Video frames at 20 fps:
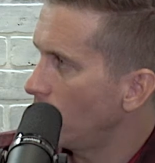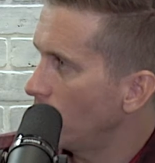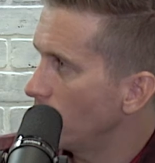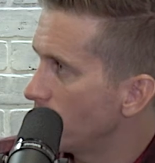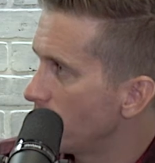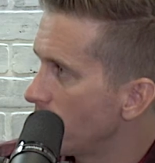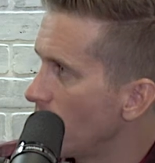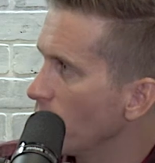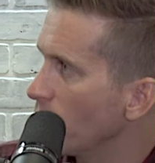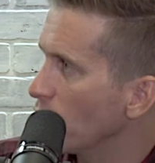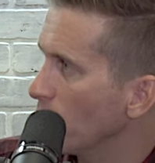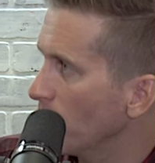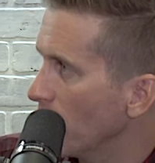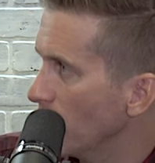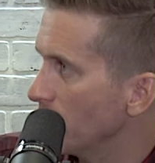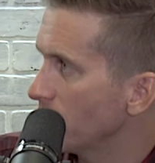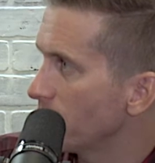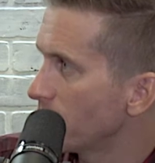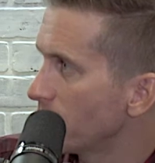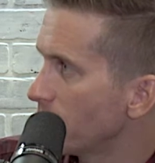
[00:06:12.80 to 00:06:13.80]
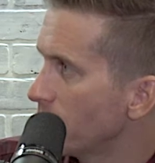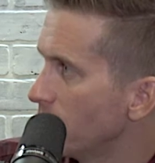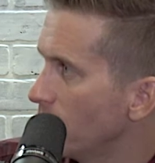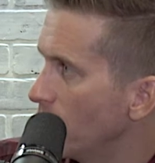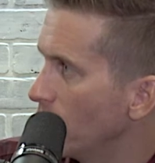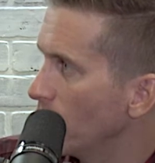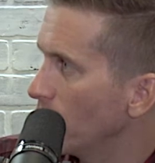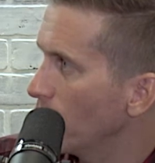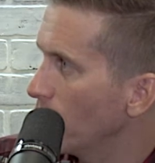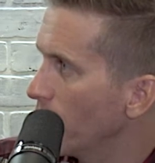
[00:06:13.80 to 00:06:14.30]
several months,
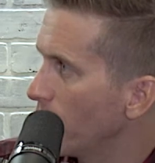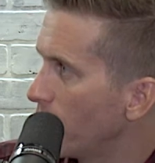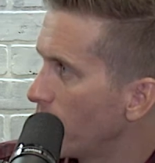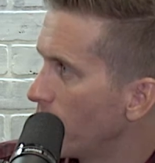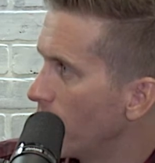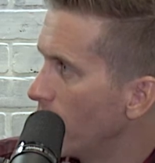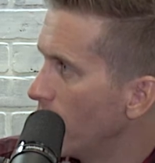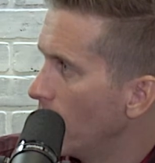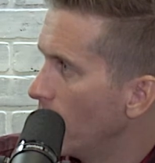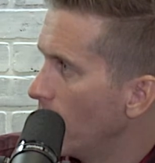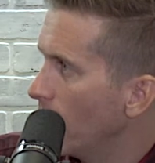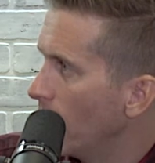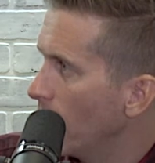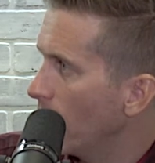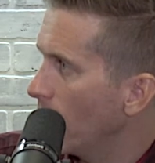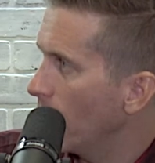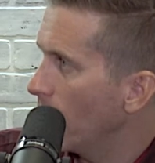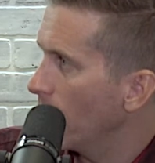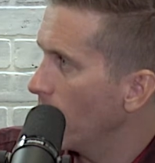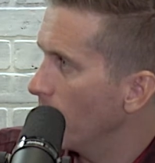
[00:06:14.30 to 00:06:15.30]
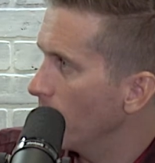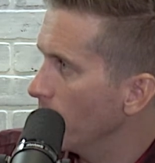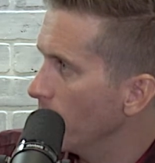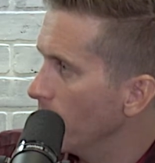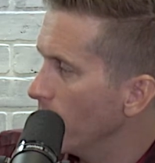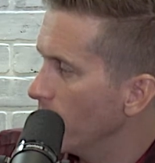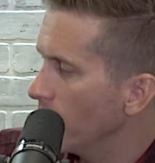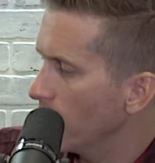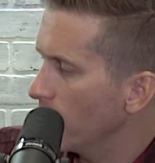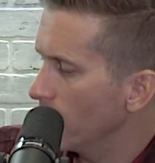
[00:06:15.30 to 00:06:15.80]
you know, with
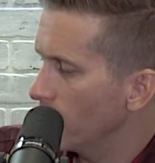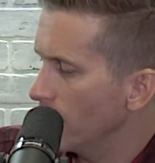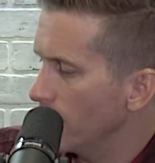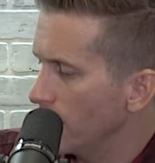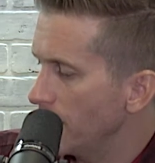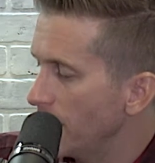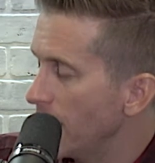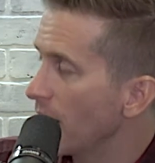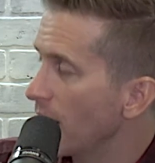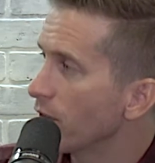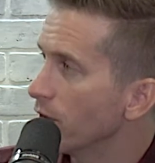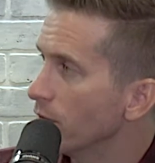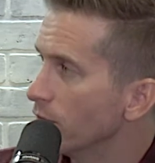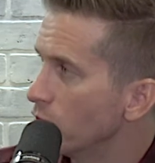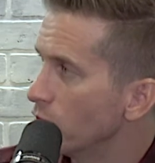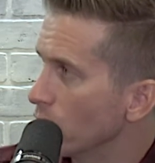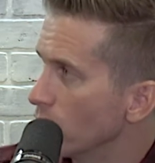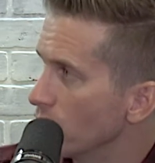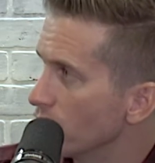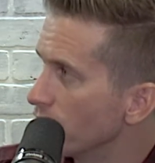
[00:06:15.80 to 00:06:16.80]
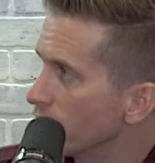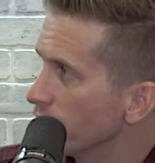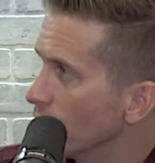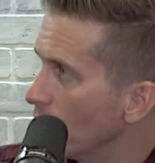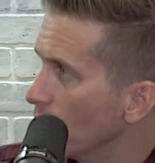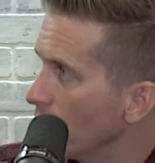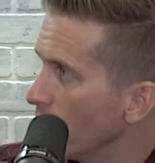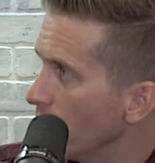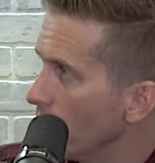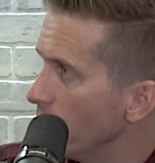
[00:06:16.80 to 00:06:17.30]
the death of George
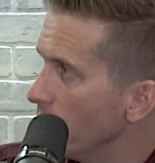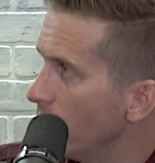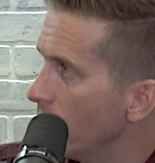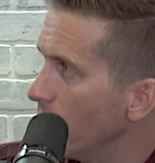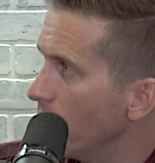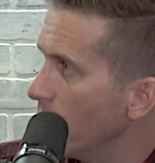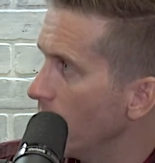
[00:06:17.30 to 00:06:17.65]
Floyd